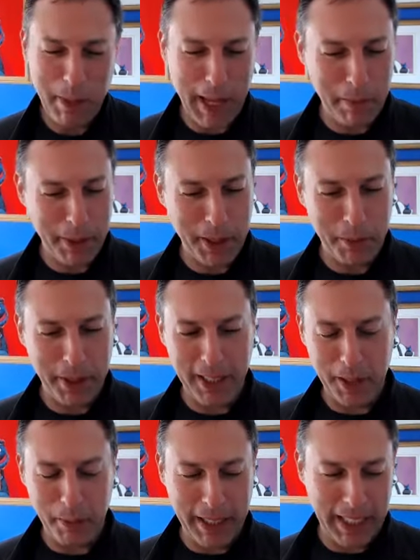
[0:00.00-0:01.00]
happy to be
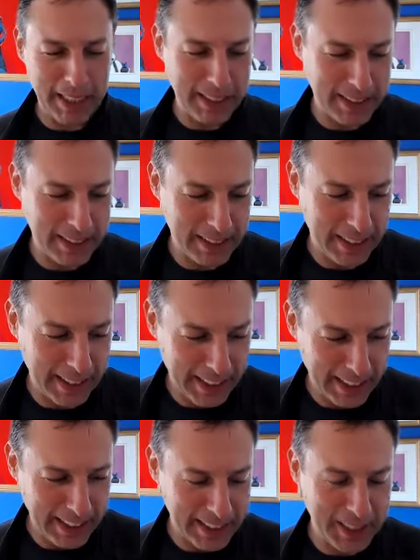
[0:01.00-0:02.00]
here, man. It's
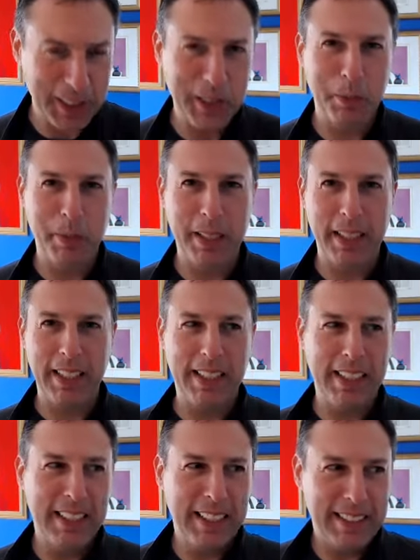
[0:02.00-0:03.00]
good to
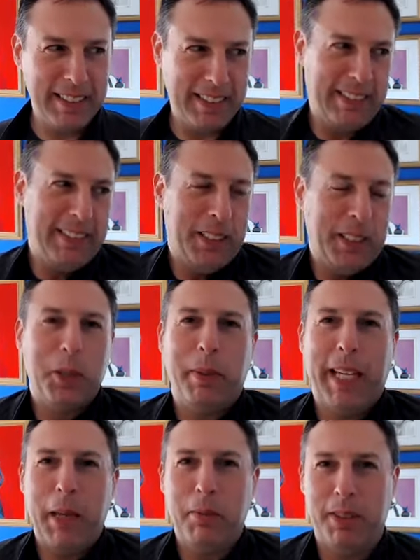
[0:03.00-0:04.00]
be
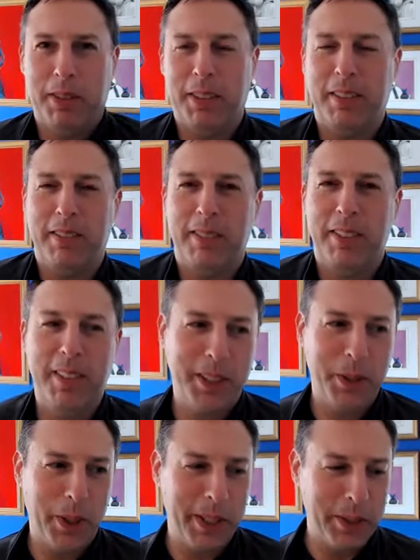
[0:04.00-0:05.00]
able to
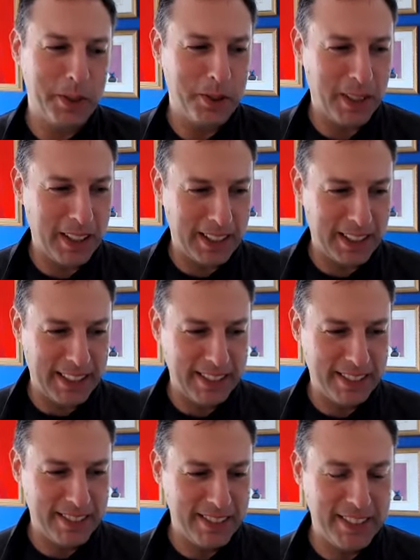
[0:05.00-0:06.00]
join you rather than
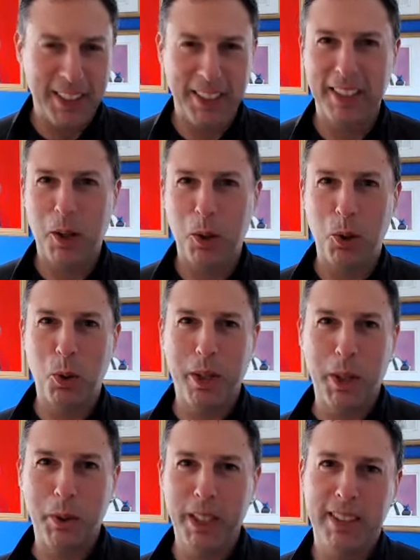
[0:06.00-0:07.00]
still in the hole where
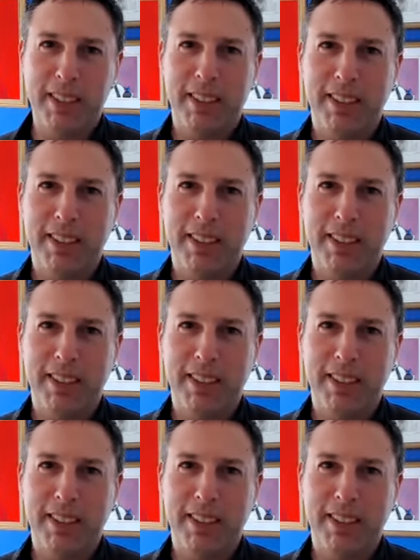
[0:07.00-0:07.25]
I was.